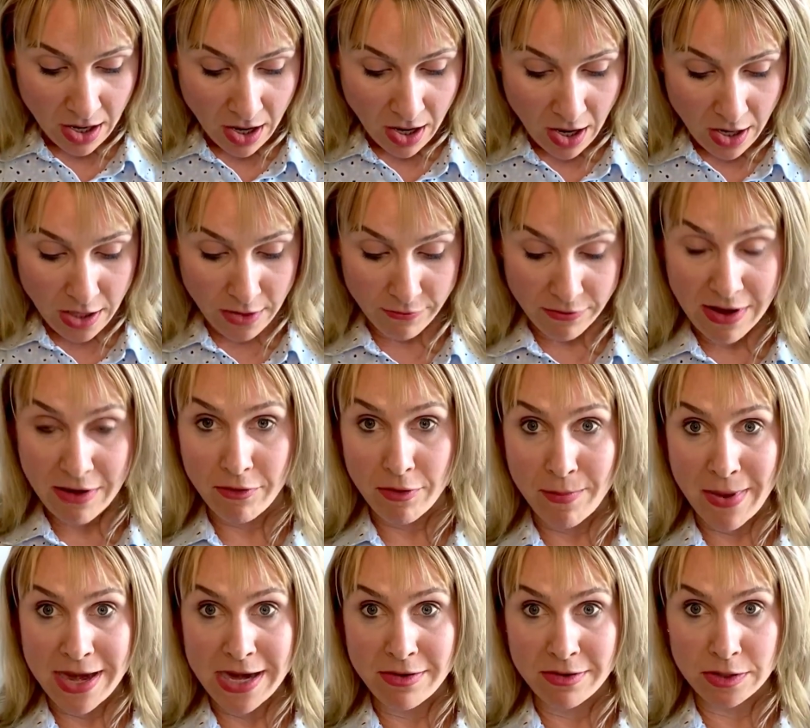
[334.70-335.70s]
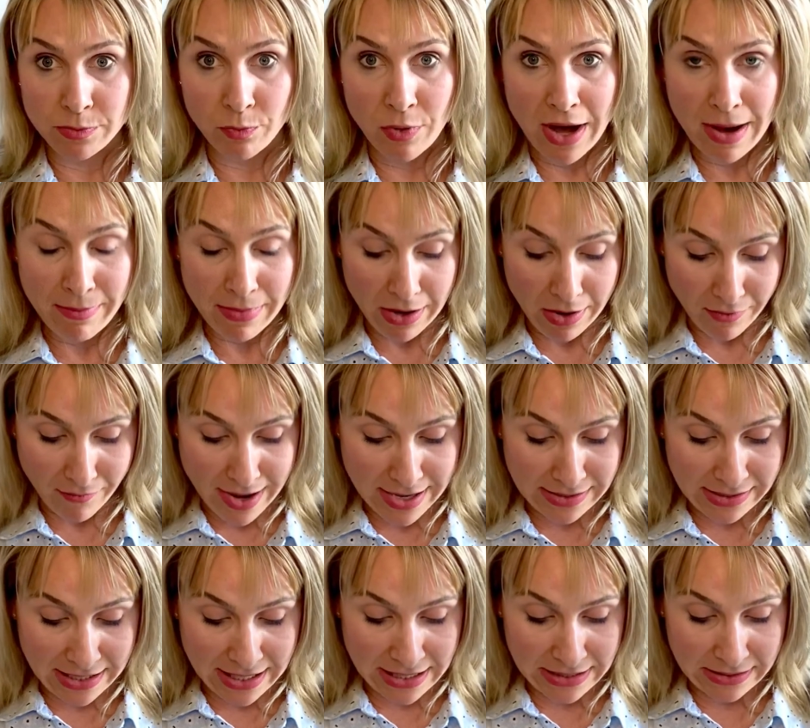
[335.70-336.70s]
you've never been to his primary
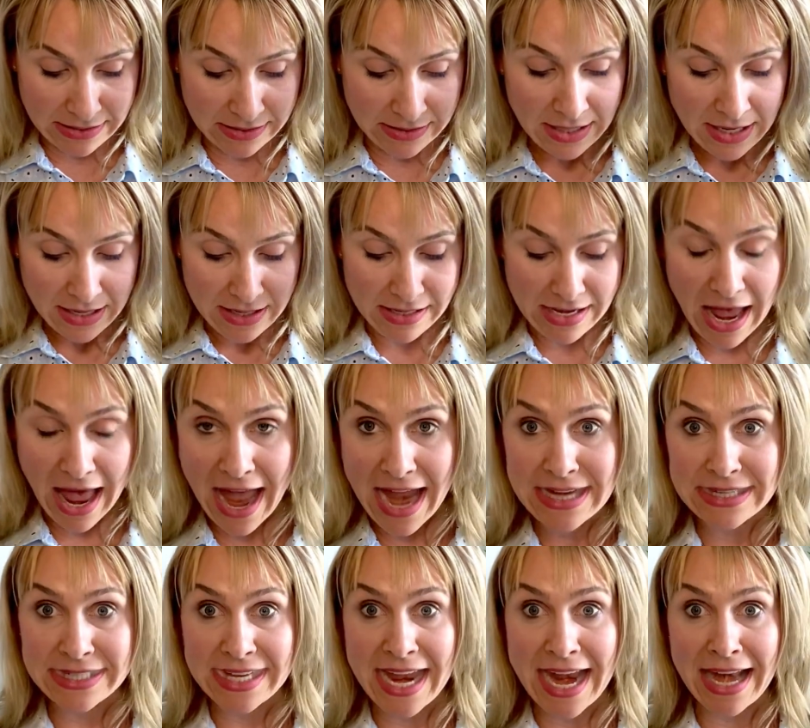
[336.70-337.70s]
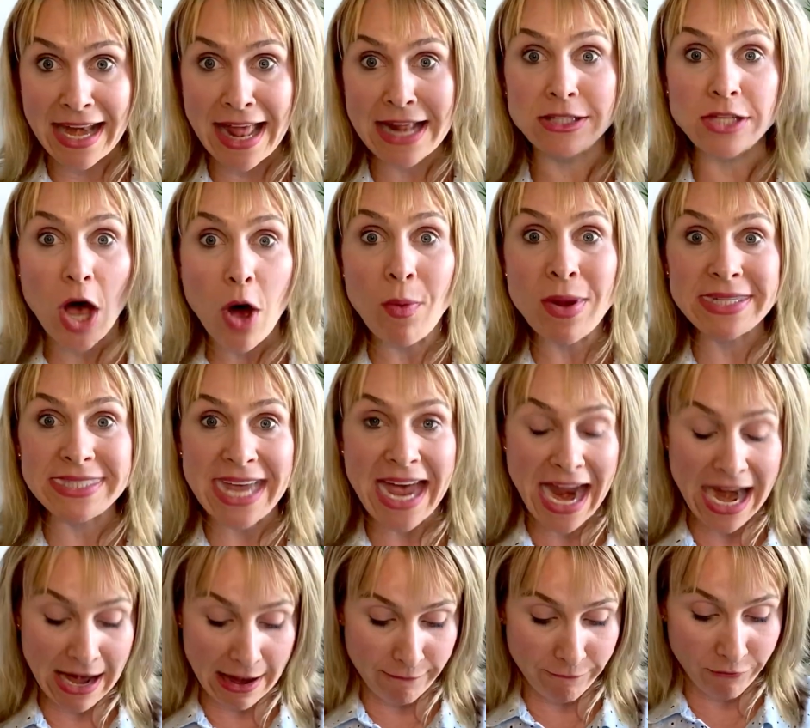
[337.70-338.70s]
residence. 9, tan lines. Oh, and
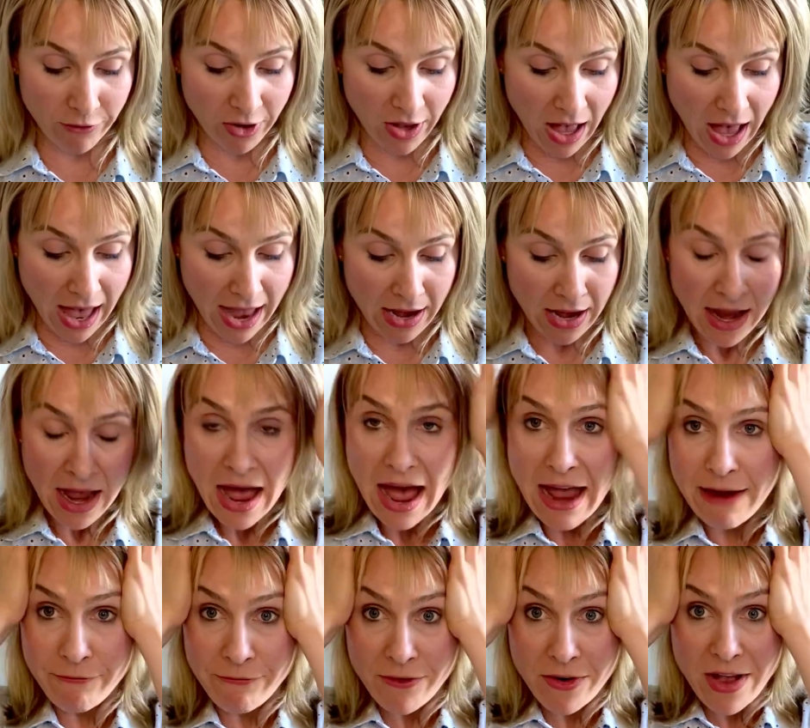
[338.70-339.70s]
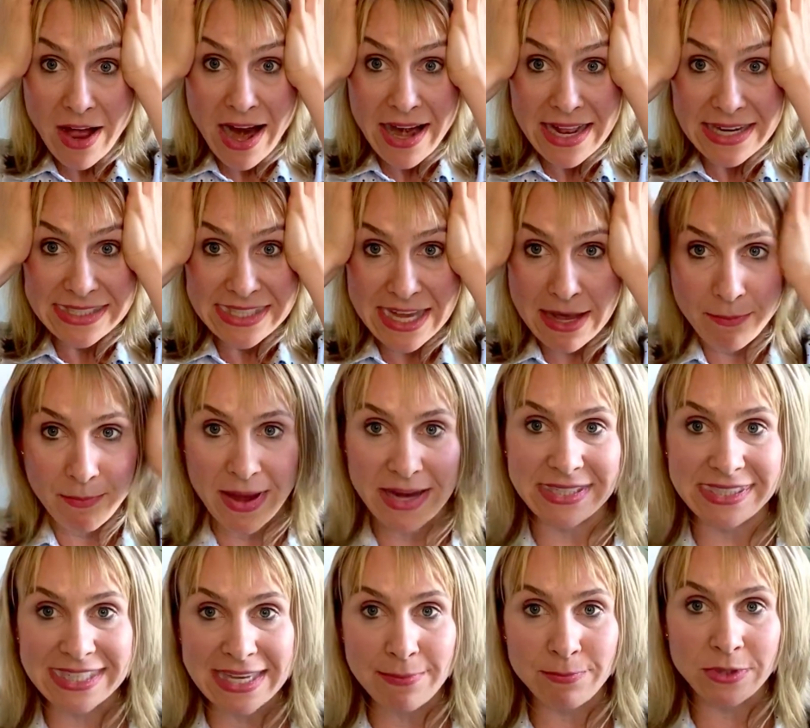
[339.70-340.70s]
10, I forgot a tip. I
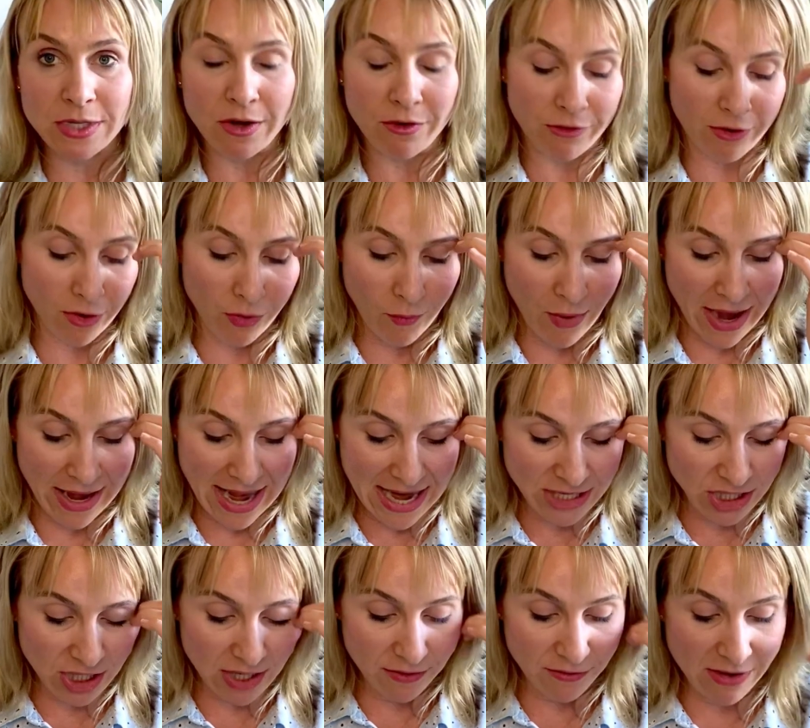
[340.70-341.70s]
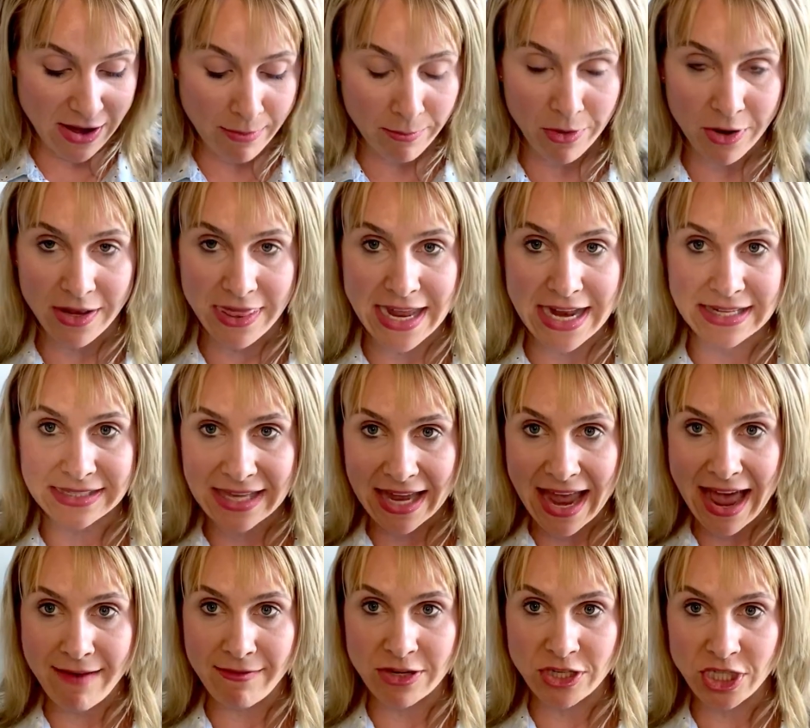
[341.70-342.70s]
skipped over a 1. I should have numbered these. I
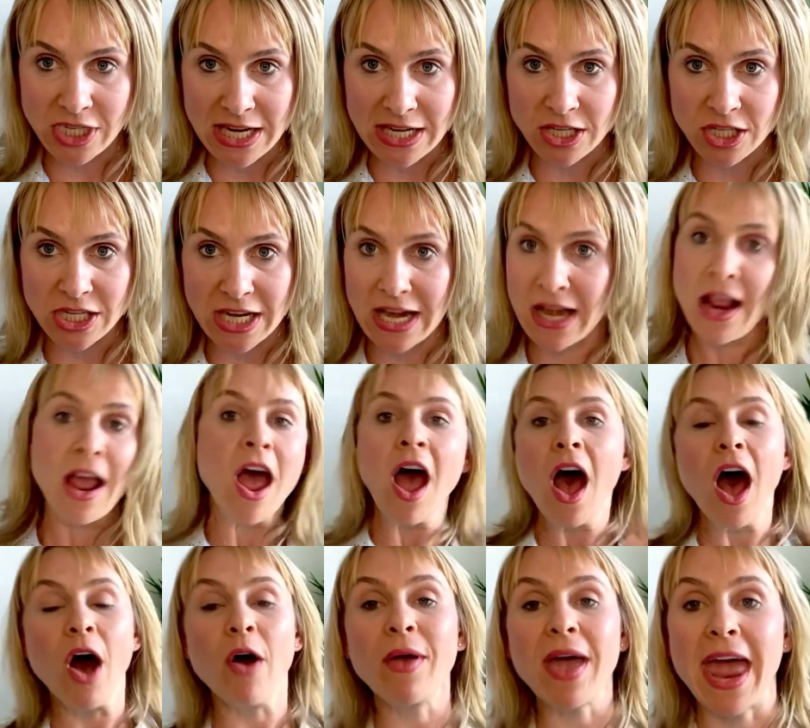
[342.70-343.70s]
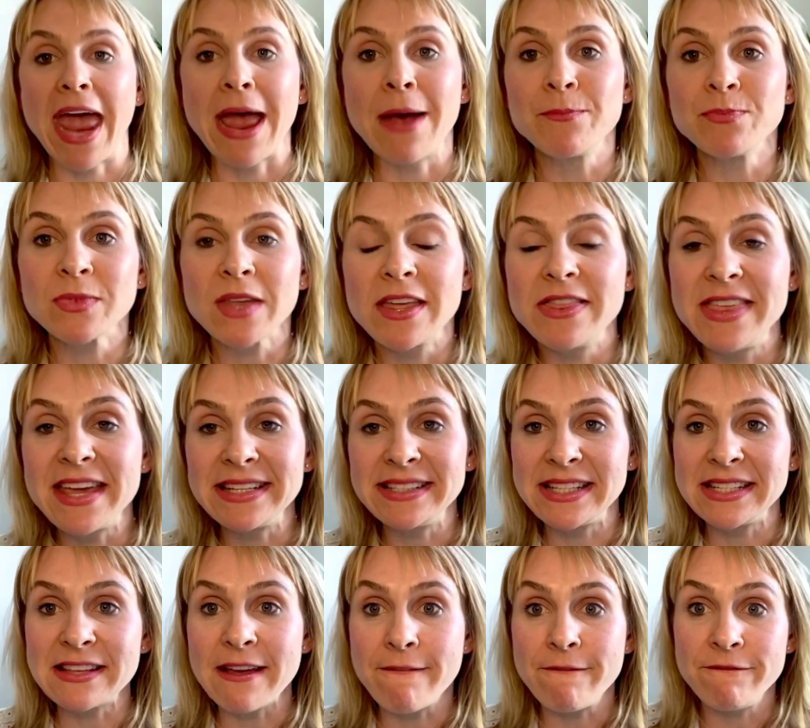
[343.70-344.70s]
have a cheat sheet. Okay, this
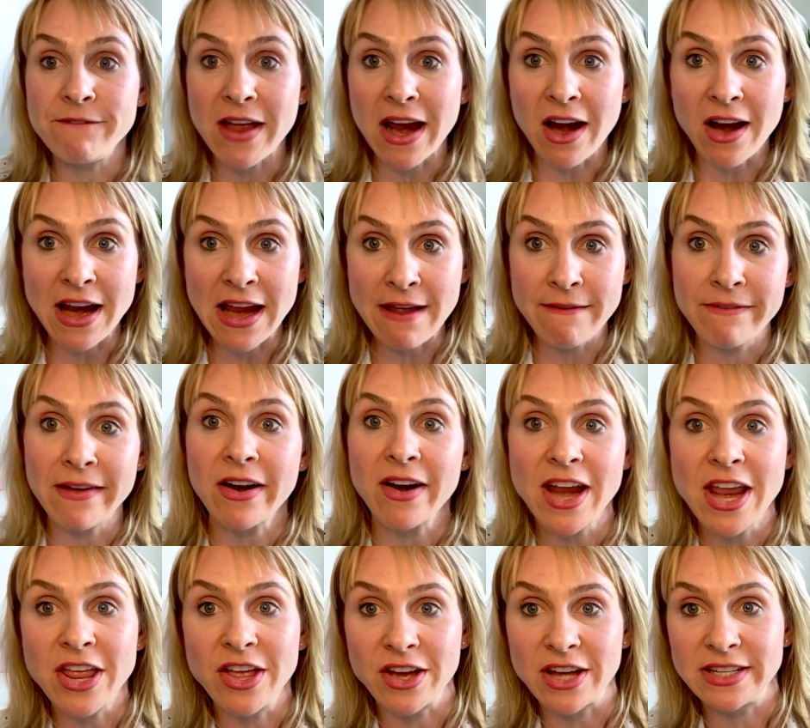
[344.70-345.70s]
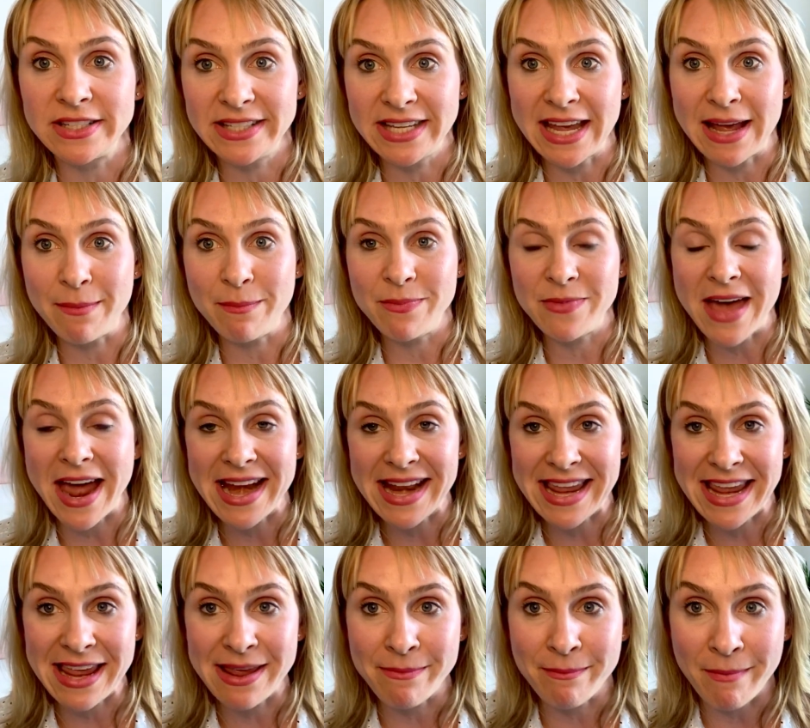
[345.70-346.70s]
is a very, very good tip that
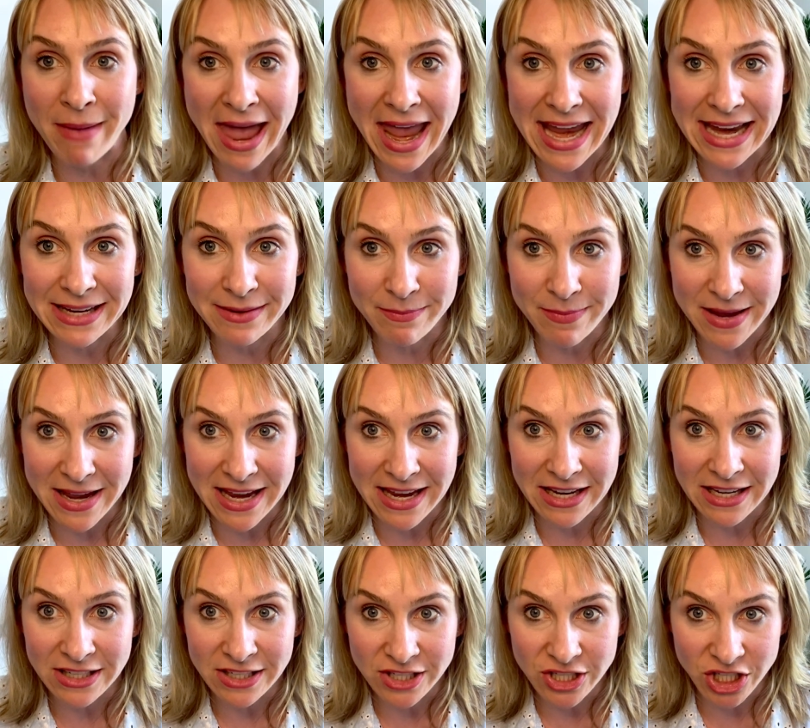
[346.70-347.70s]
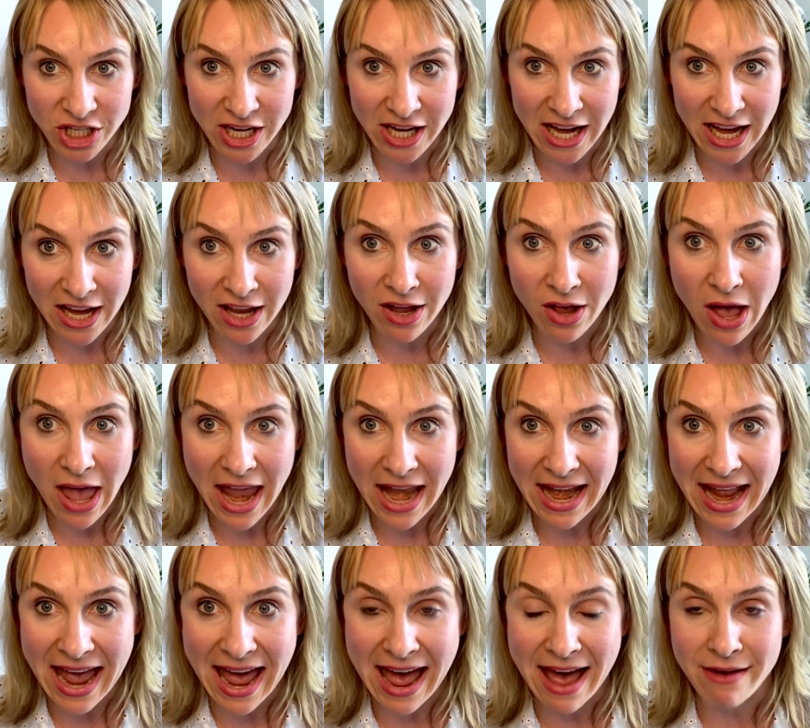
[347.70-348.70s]
he might be cheating and
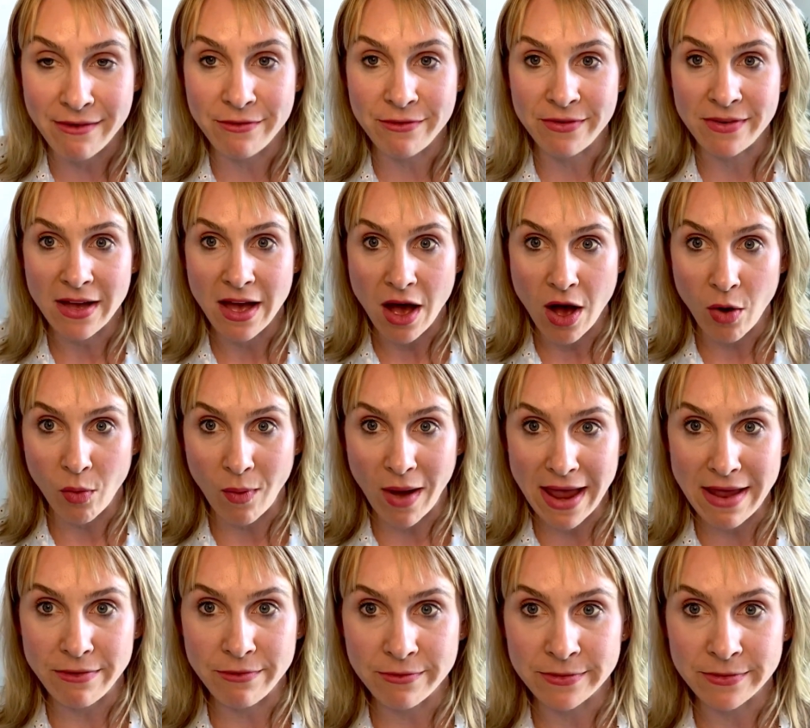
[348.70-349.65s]
have a wife.